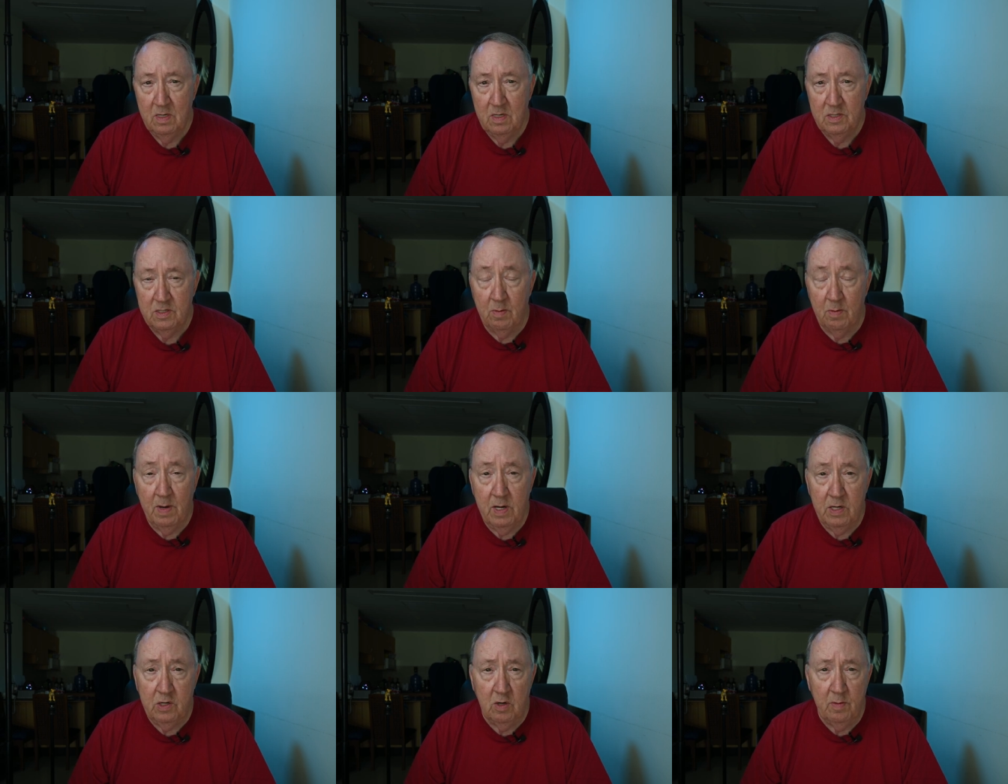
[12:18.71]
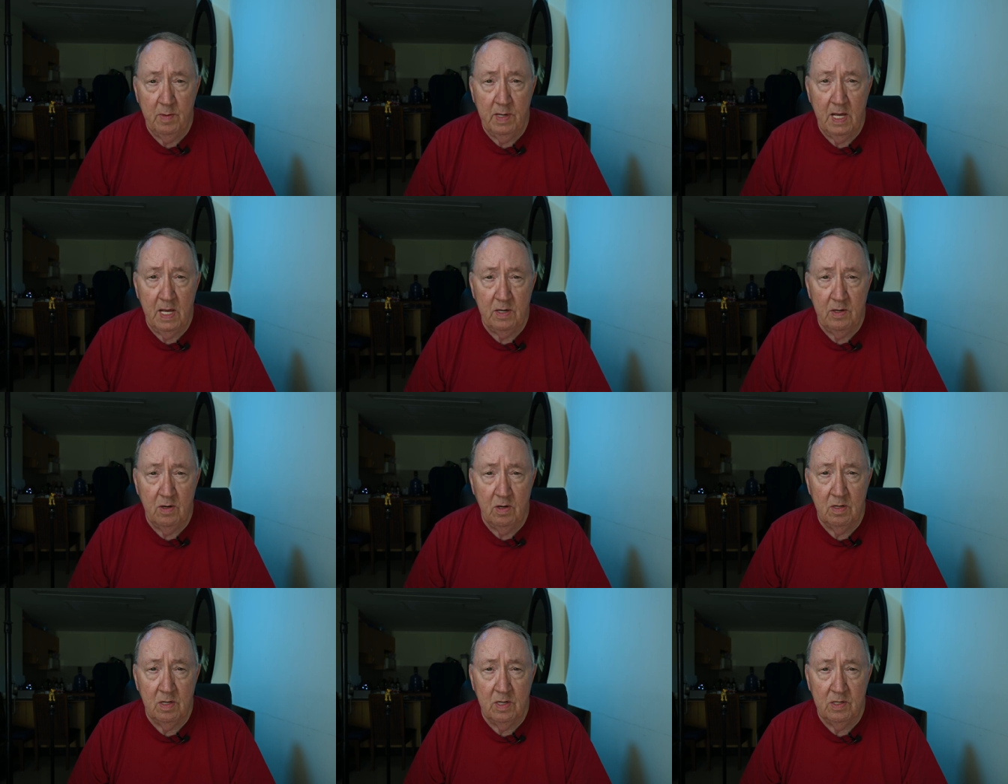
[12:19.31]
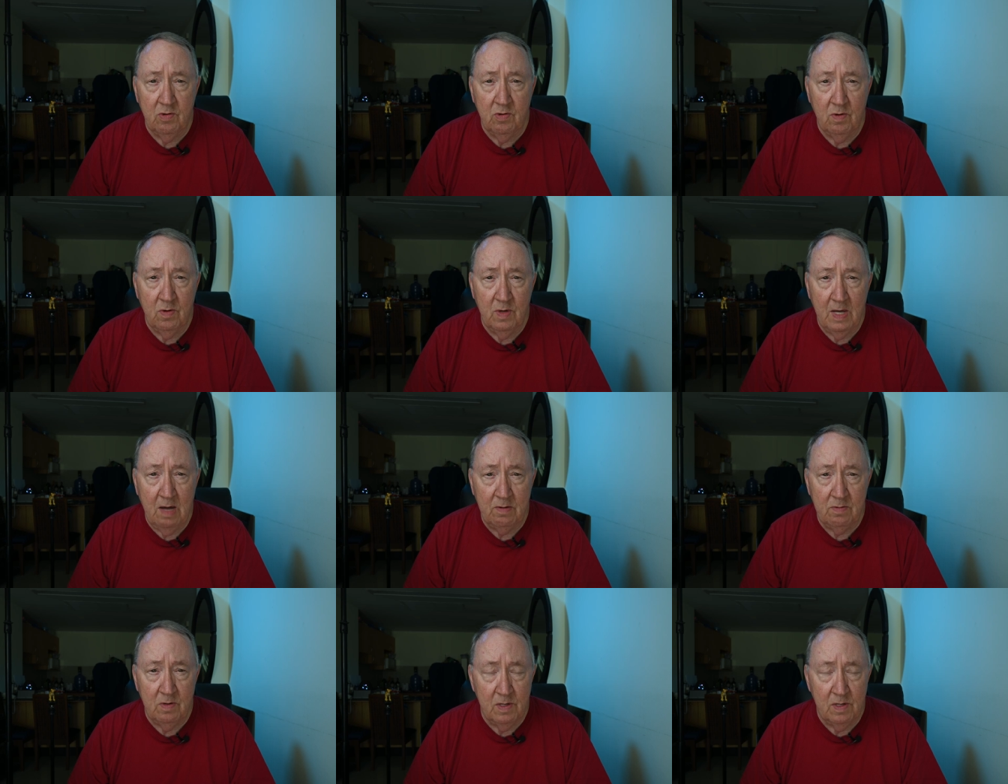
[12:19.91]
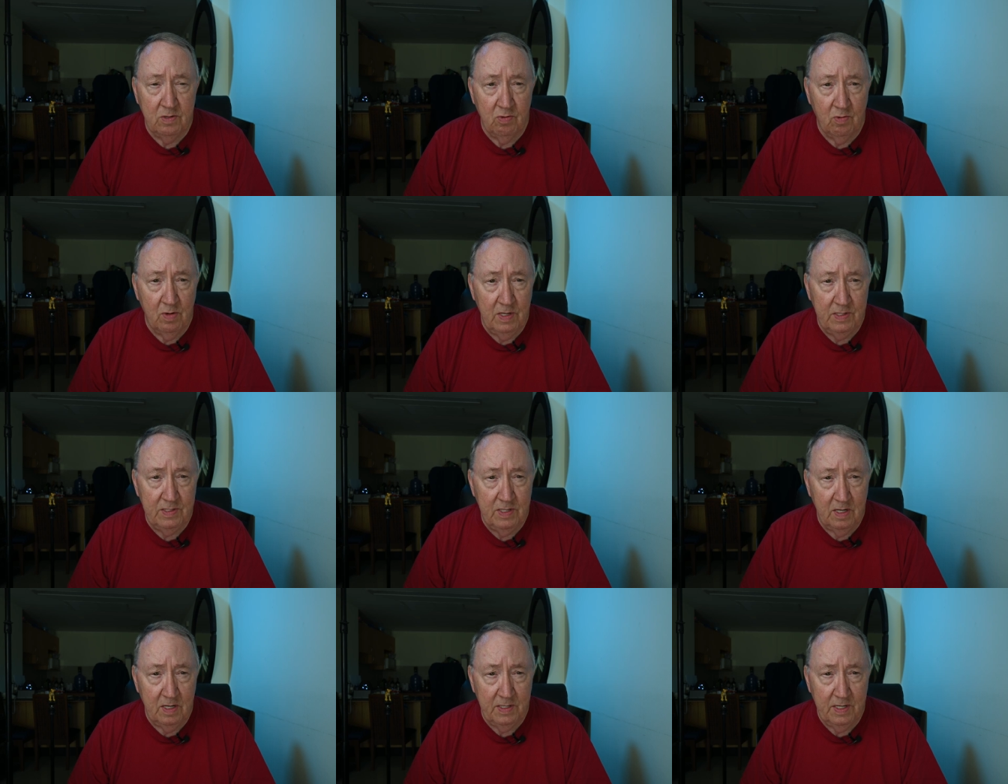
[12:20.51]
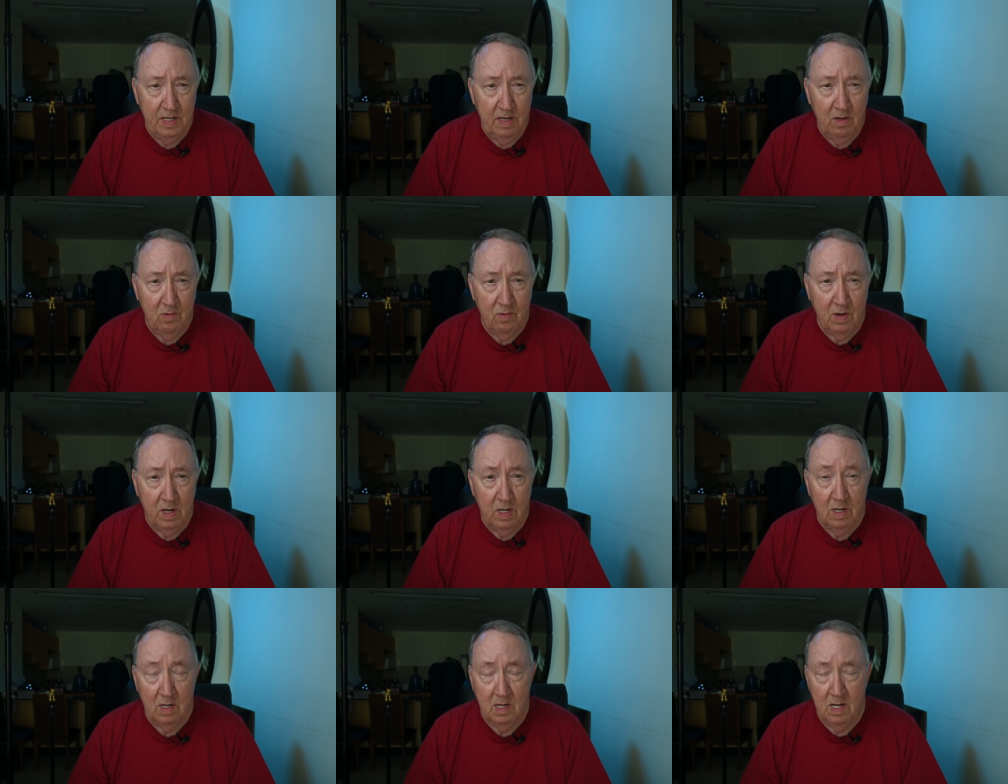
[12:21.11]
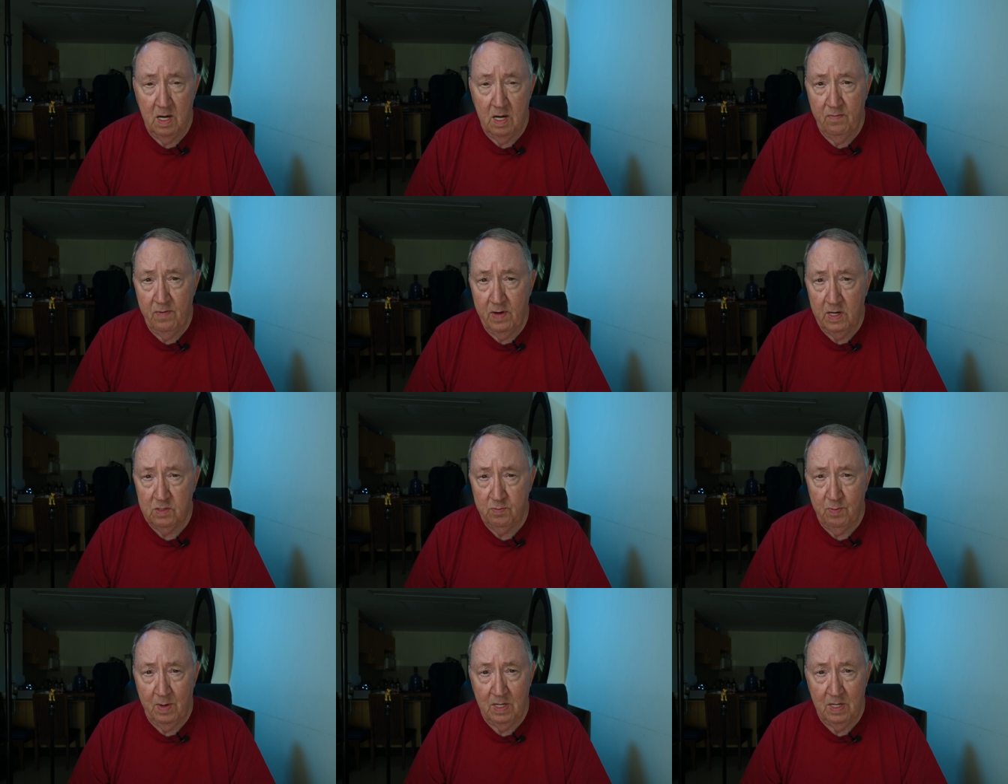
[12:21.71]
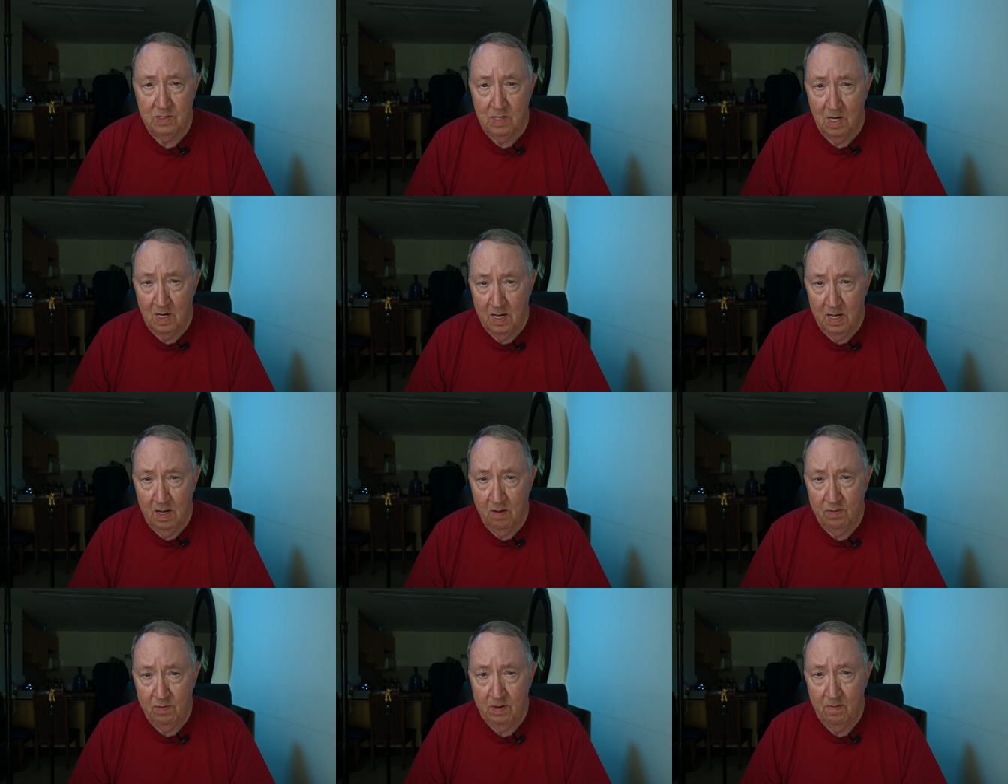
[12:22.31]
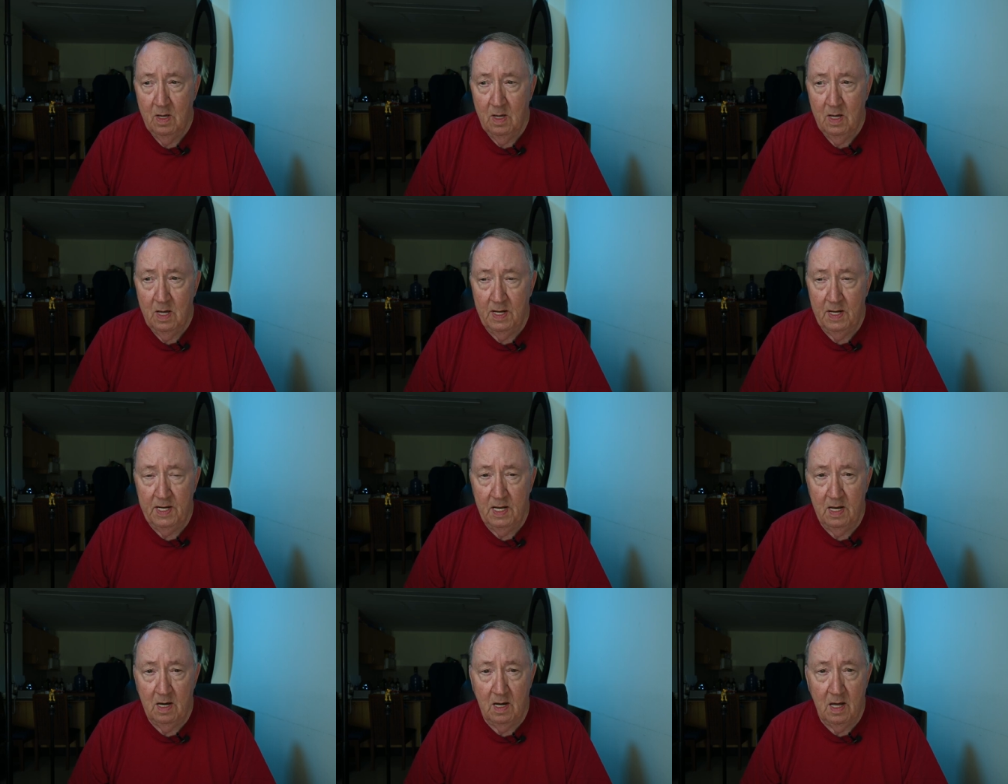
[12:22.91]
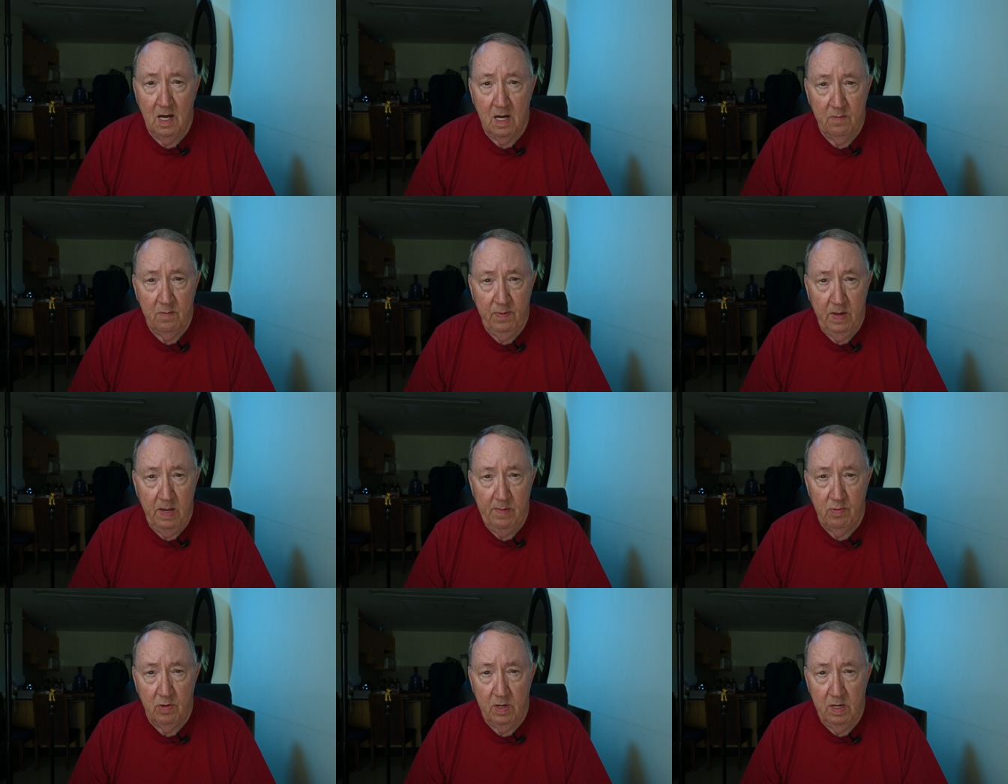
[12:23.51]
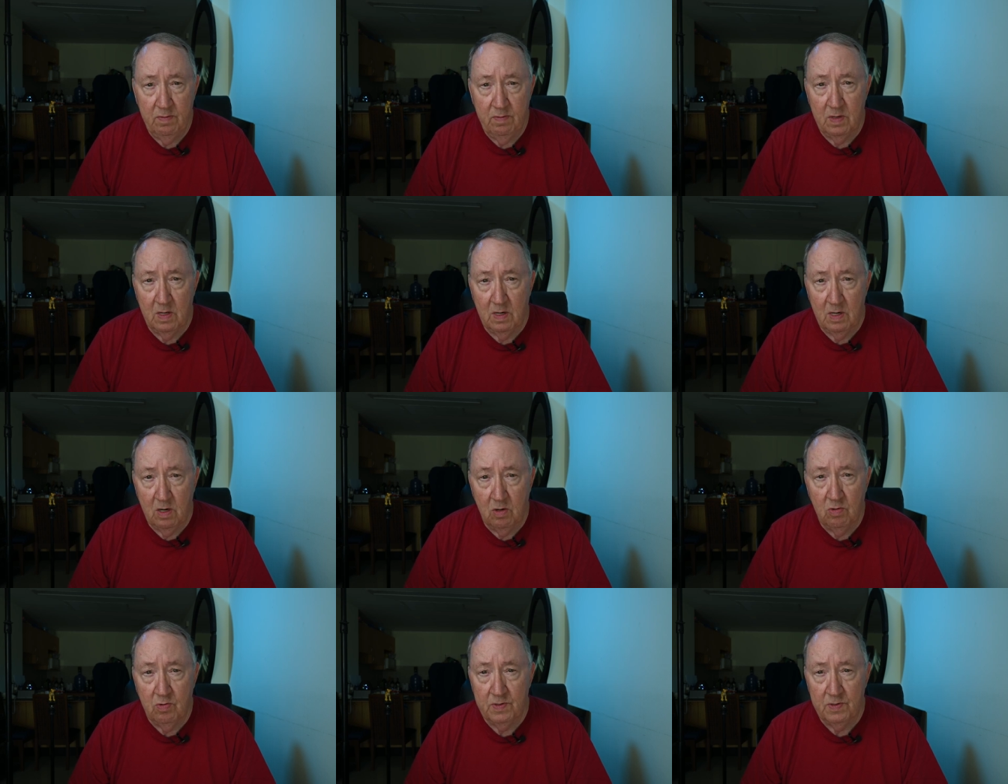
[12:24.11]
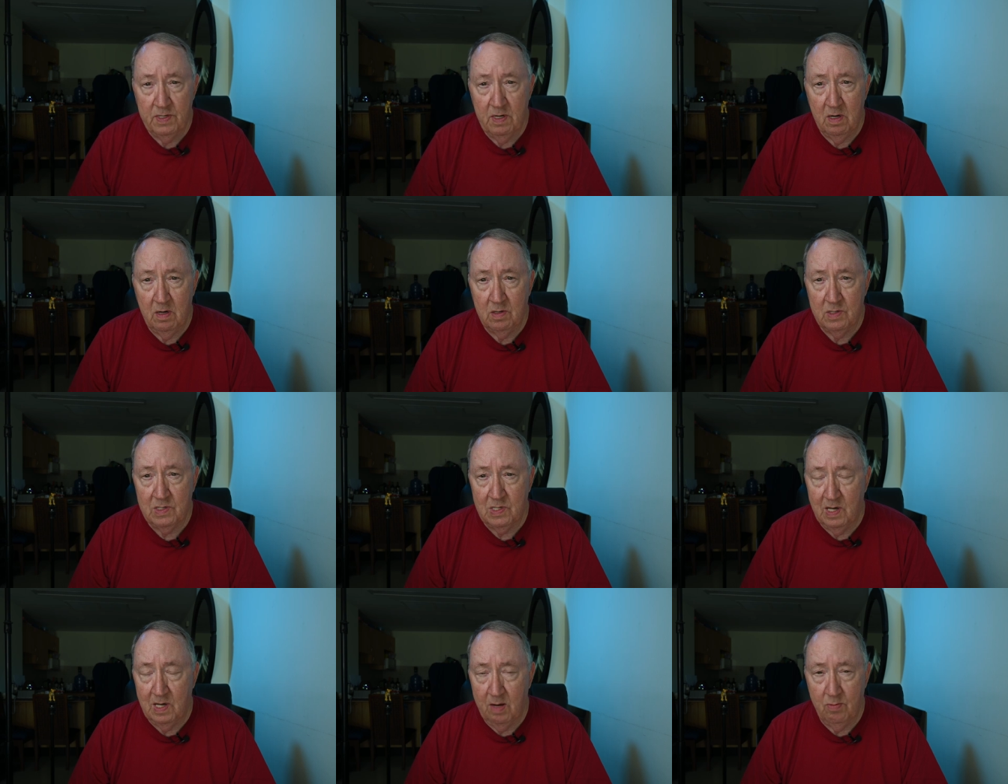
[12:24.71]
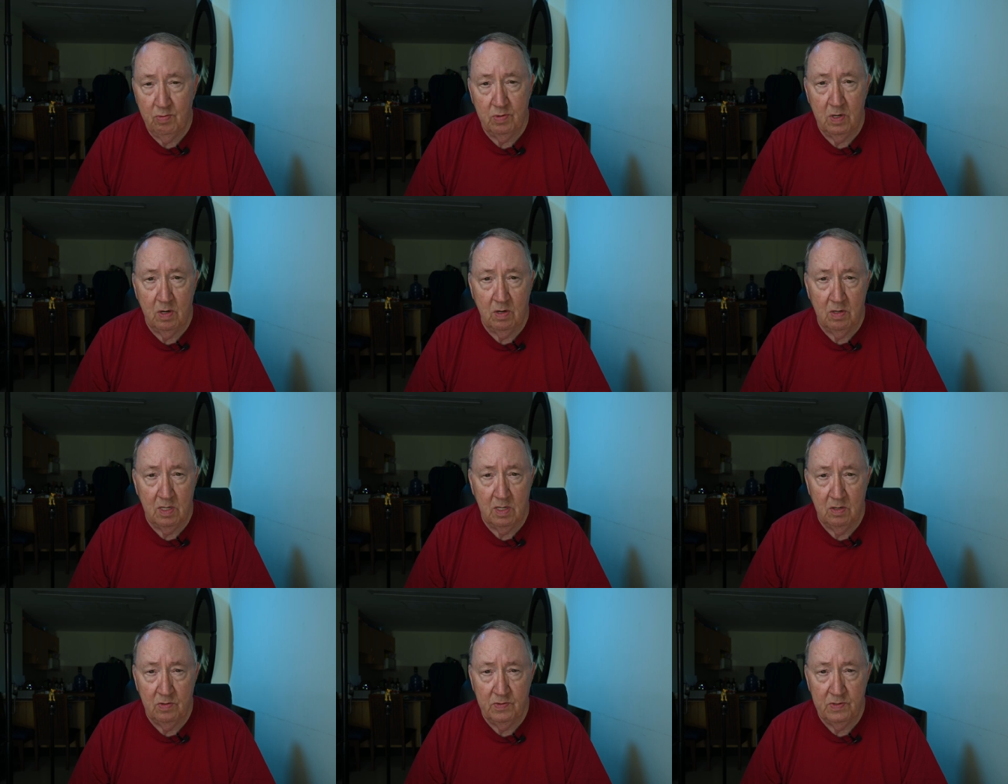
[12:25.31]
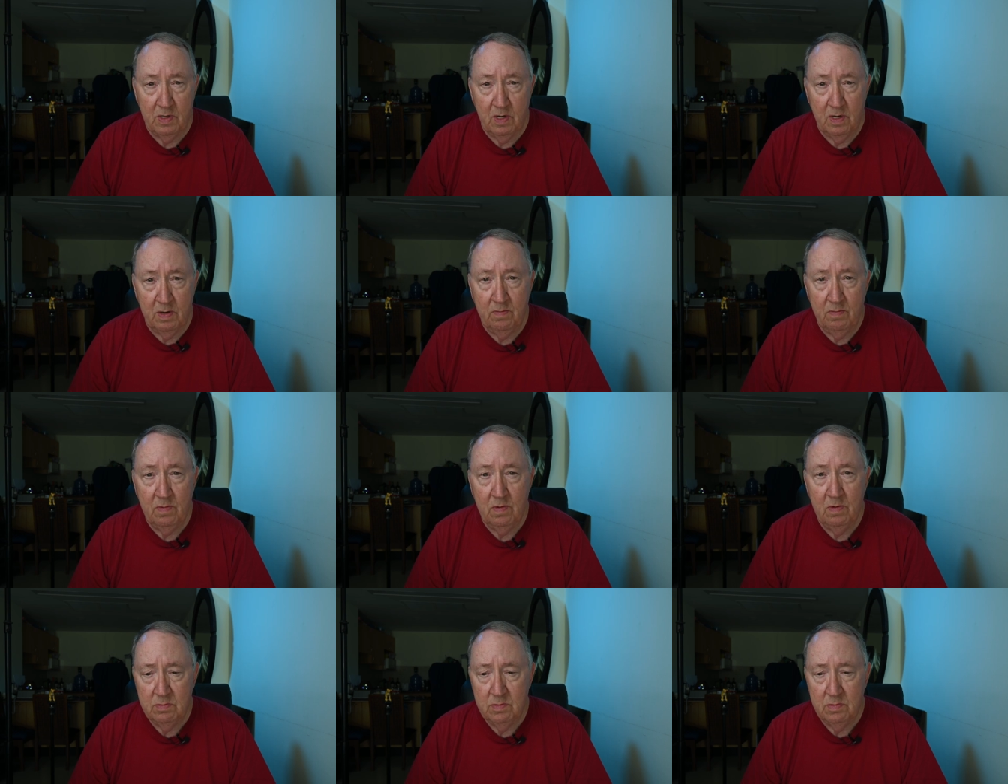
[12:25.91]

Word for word: Somebody told me that during the after the 2016 quake, a lot of expats left, and then a lot of people, even the locals here, slept with their clothes on,